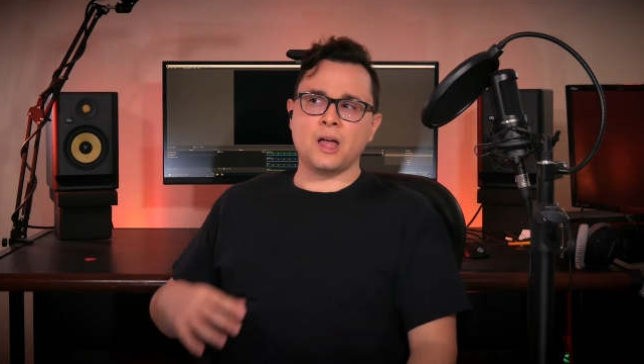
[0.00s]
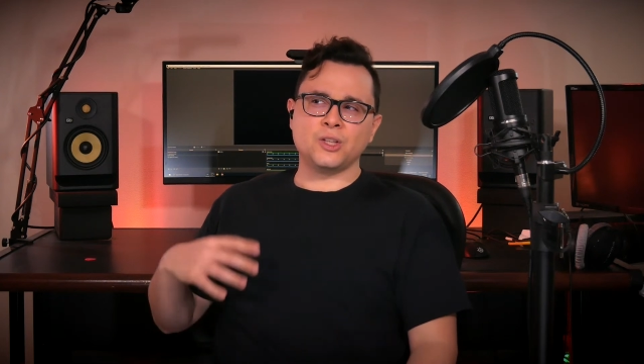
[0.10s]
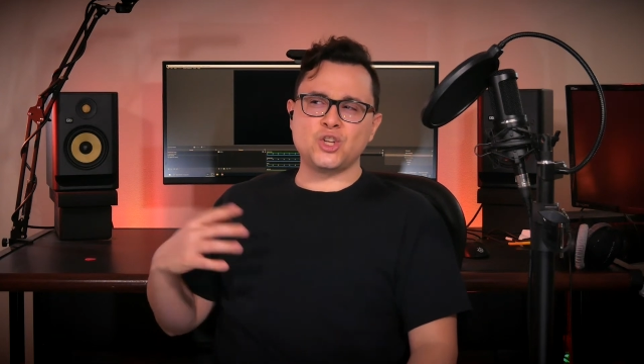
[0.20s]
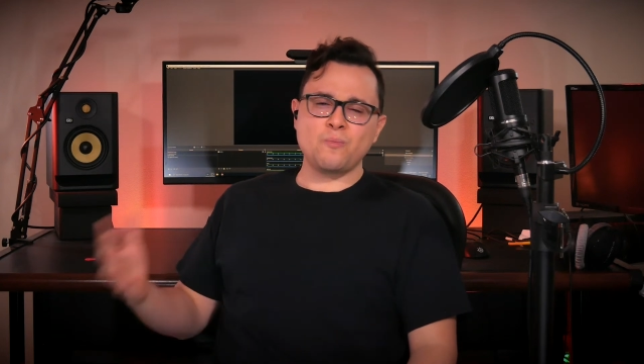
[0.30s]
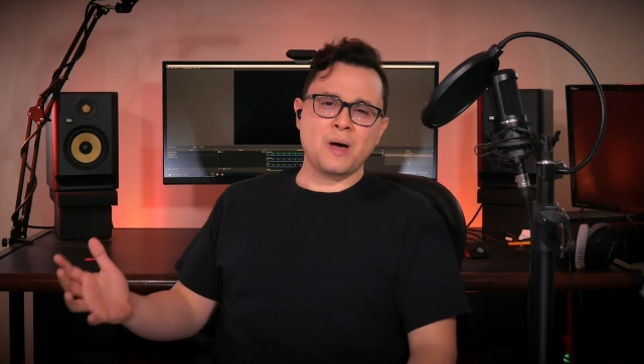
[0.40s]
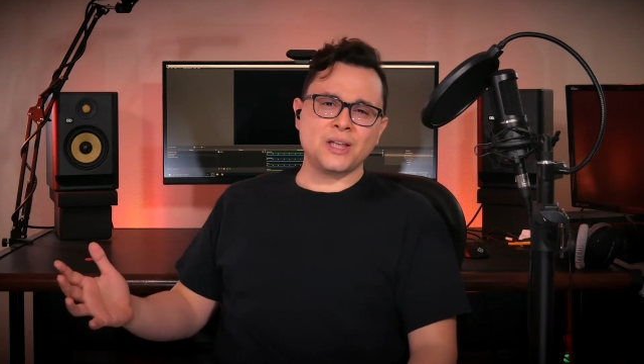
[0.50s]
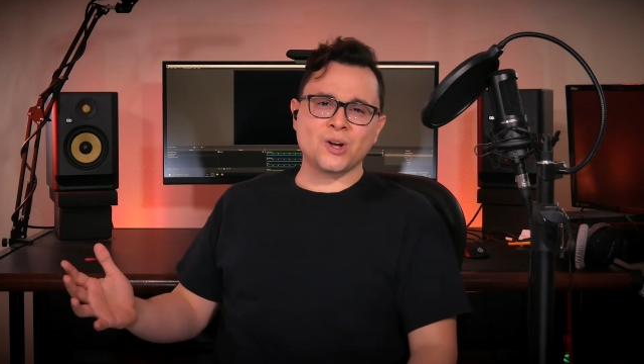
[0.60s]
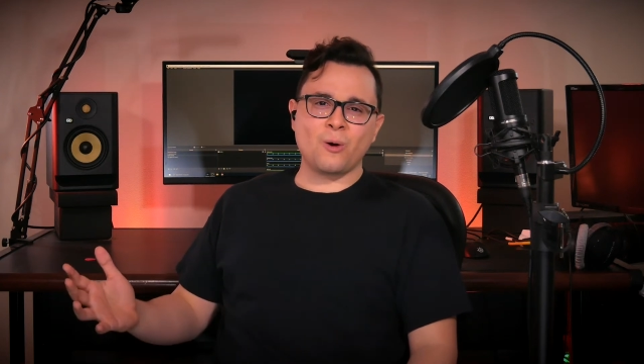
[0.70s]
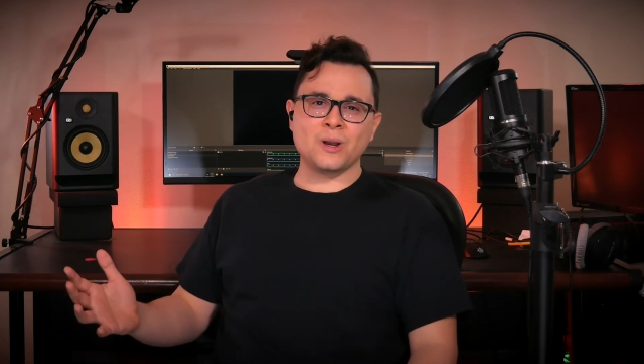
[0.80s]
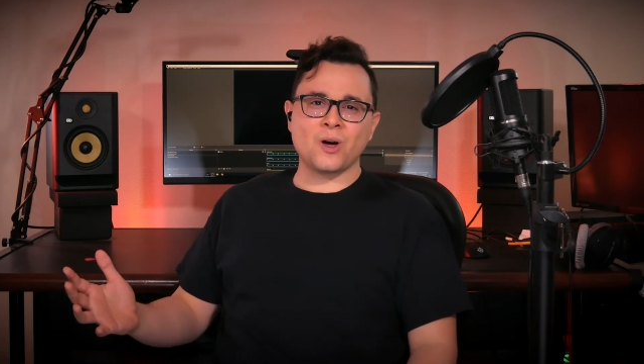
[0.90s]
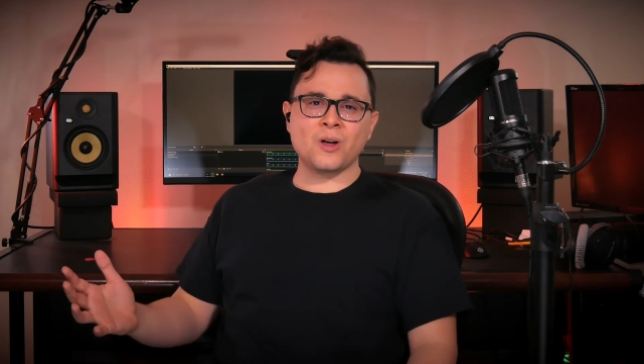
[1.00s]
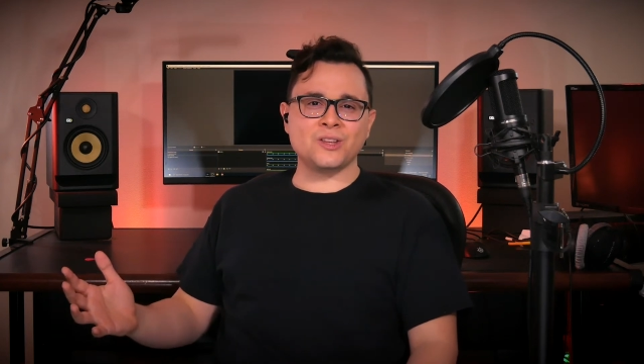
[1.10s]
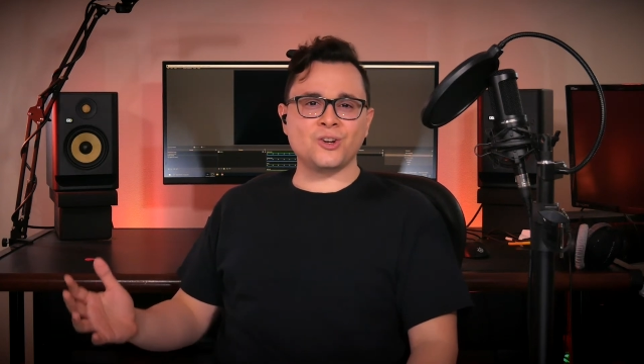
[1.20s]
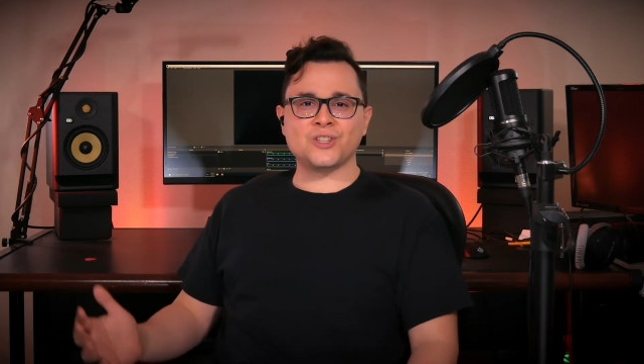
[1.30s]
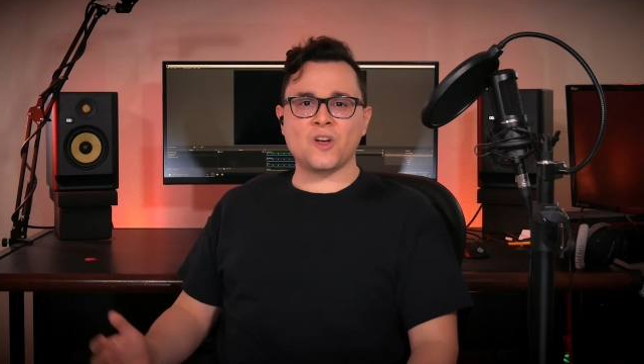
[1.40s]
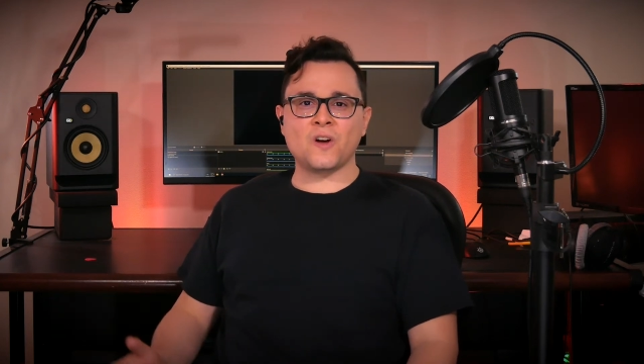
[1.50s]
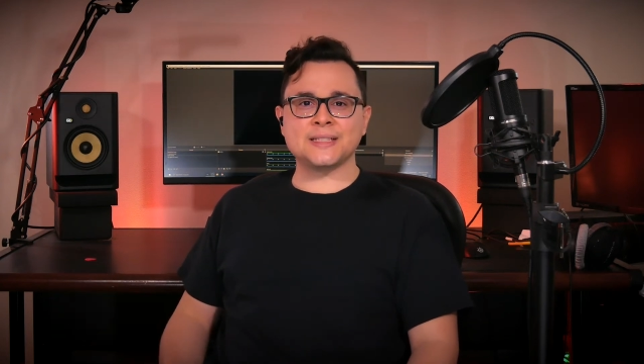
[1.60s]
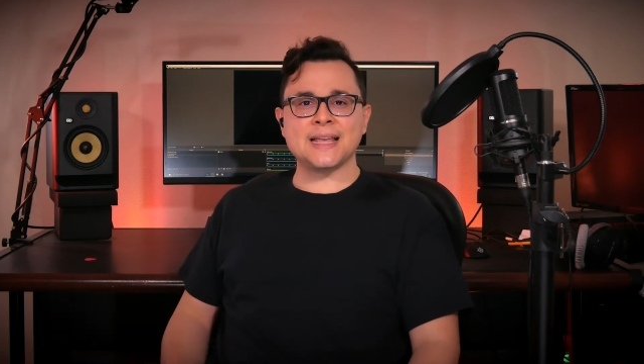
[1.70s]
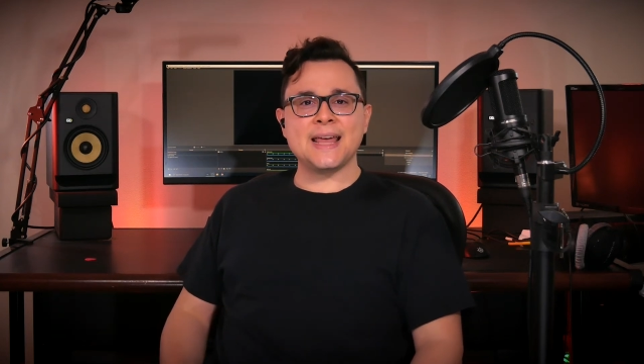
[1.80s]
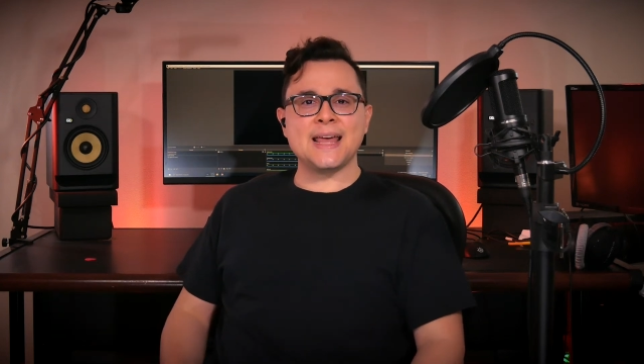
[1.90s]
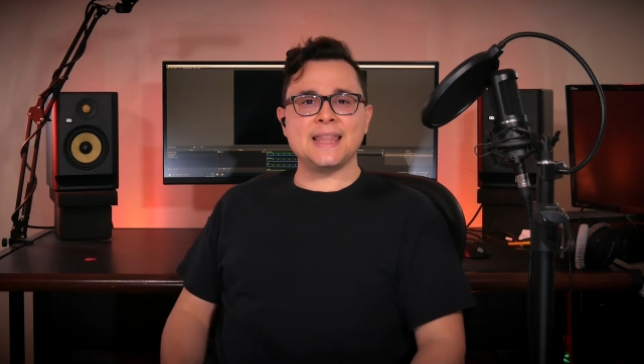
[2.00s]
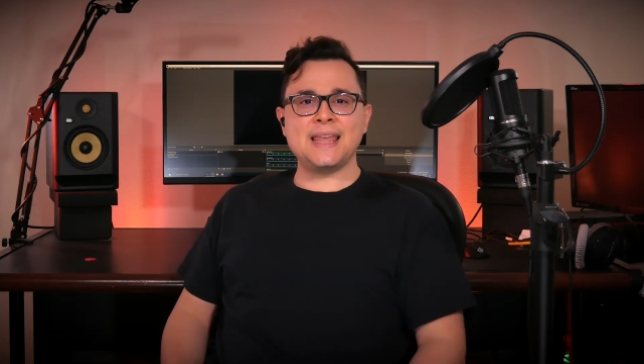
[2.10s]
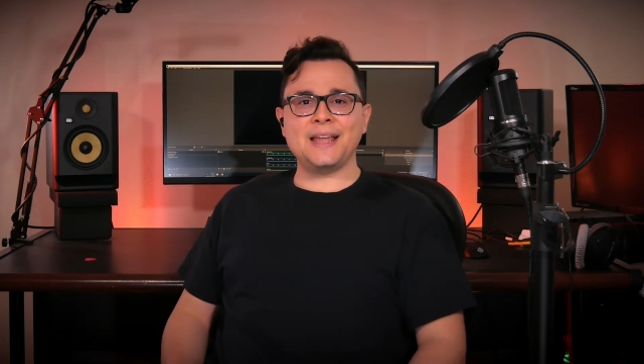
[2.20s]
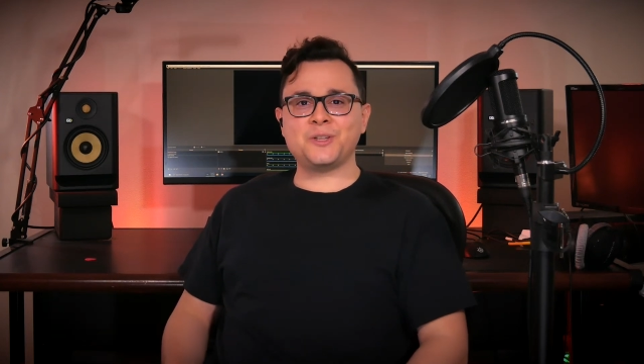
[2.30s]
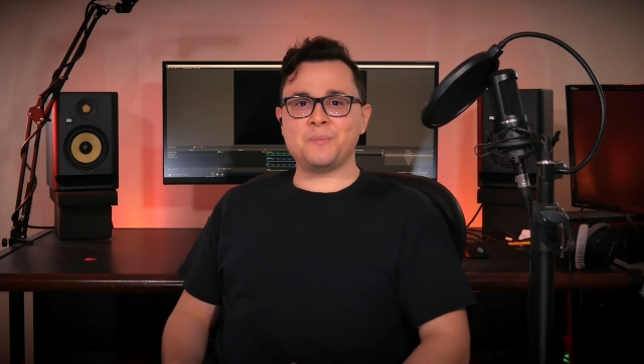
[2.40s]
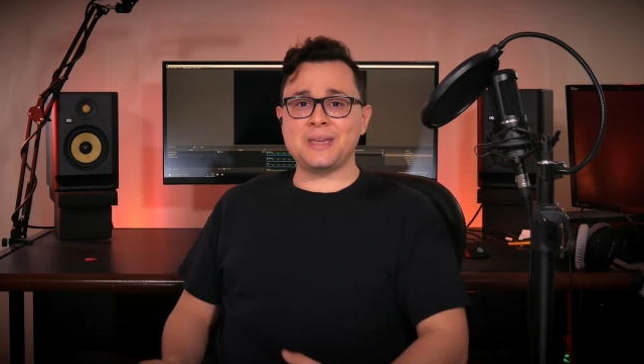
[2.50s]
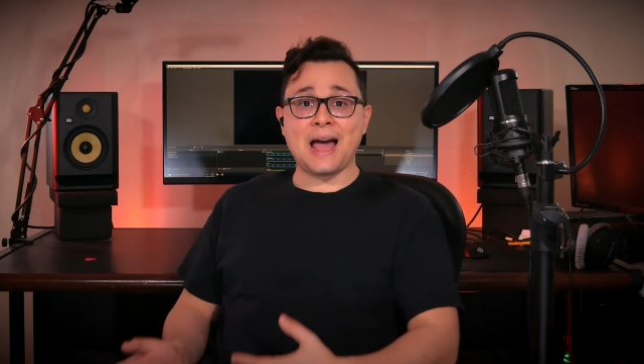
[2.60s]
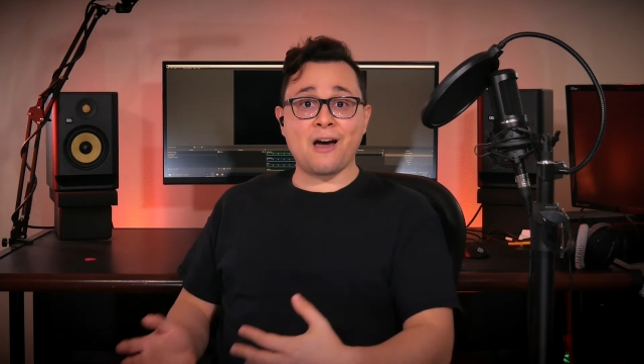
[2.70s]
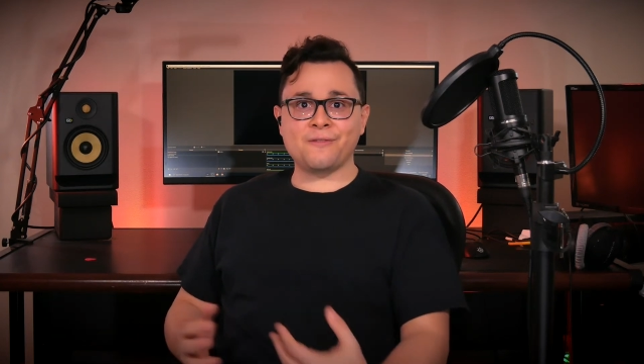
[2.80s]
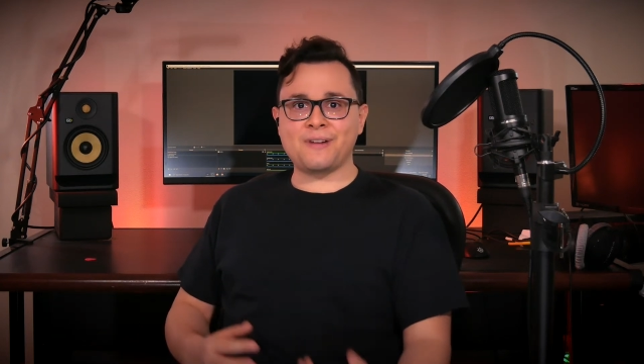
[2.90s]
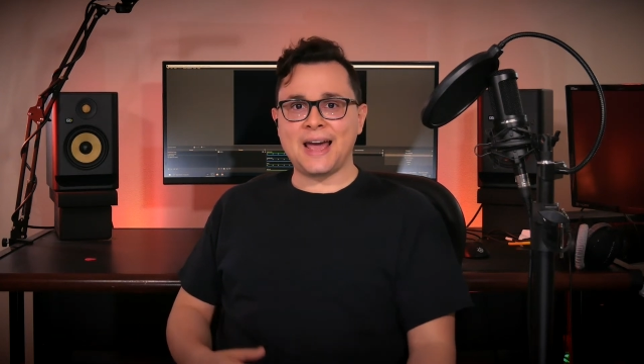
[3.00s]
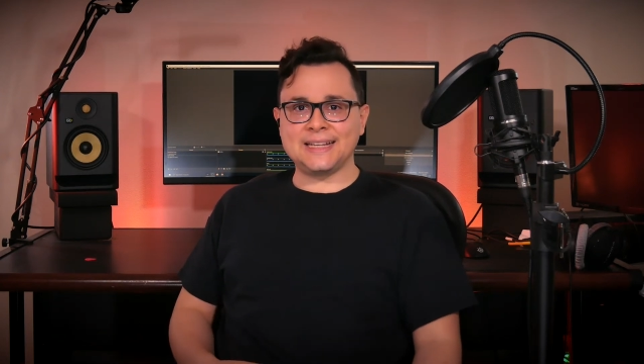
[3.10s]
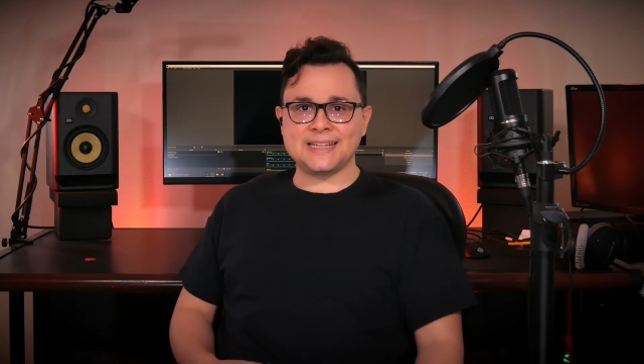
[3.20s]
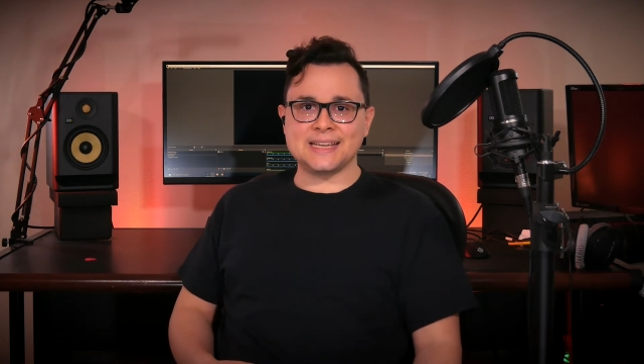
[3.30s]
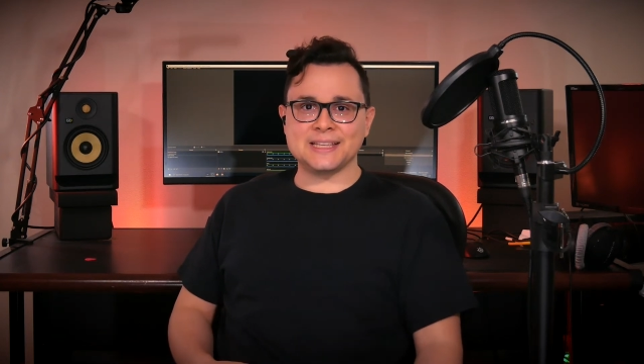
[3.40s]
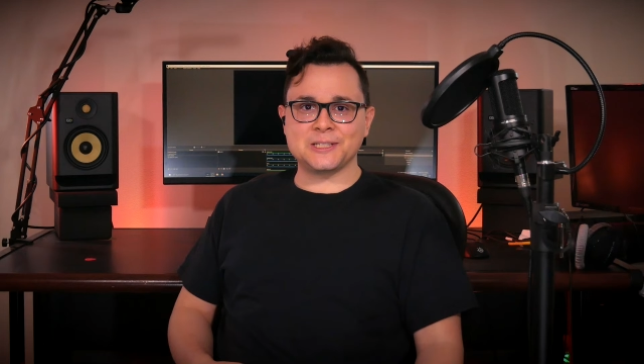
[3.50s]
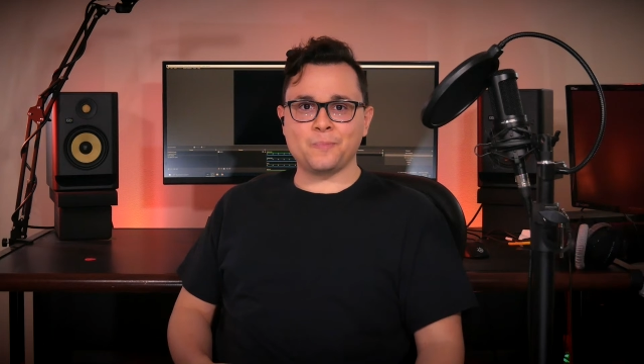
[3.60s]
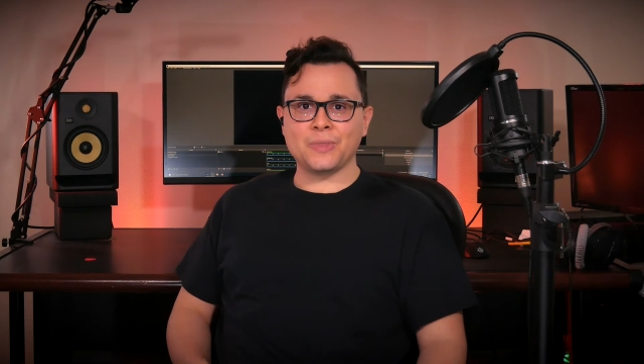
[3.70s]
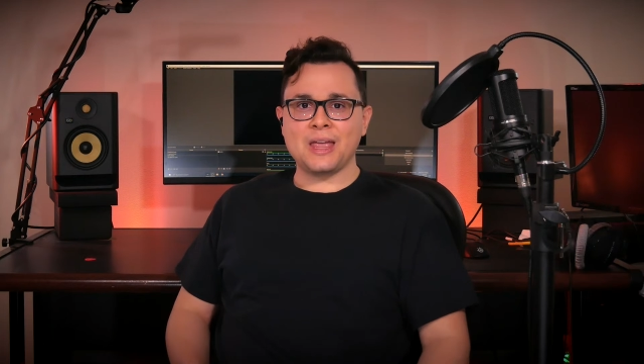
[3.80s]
too much going on in your songs than to be out of ideas.